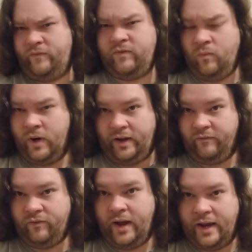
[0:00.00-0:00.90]
from what
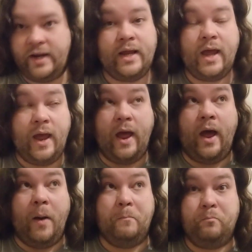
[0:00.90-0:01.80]
I've read,
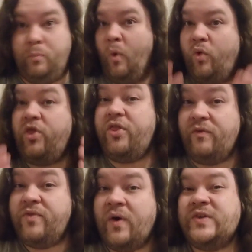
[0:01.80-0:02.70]
both
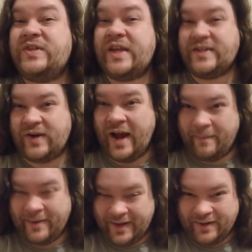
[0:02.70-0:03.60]
of those things are
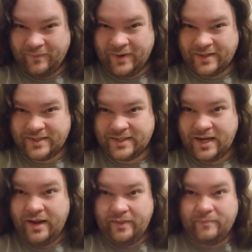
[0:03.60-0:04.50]
happening at once.